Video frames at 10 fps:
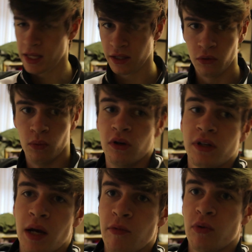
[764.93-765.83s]
in the work
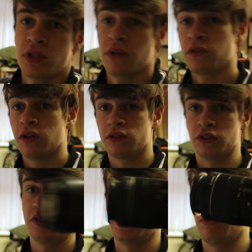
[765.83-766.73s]
camera, which I've got
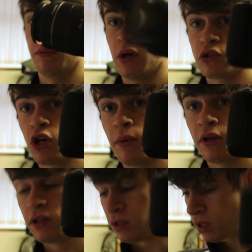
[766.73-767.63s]
just here with my tripod
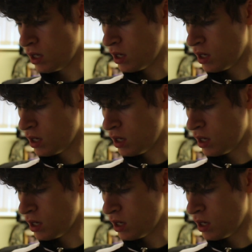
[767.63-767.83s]
on,